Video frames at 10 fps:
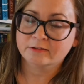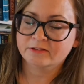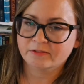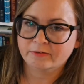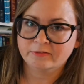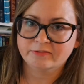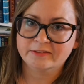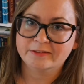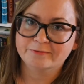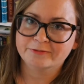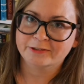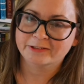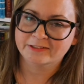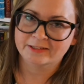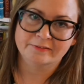so I will read them
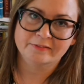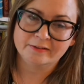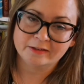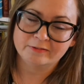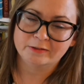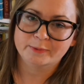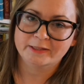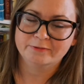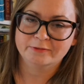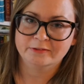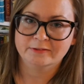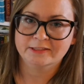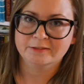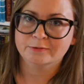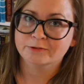first and then I will wait for the
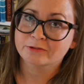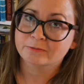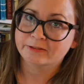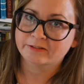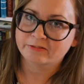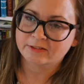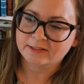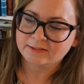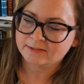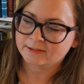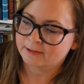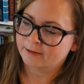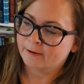next one to be released.